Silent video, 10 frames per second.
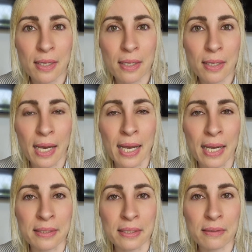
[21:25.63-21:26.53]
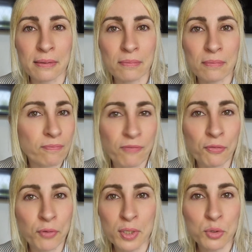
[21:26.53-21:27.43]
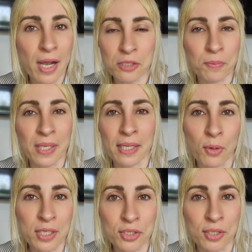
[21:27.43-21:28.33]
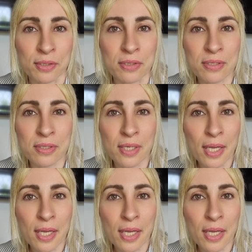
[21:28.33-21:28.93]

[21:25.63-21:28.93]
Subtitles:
And feel free to ask me any questions.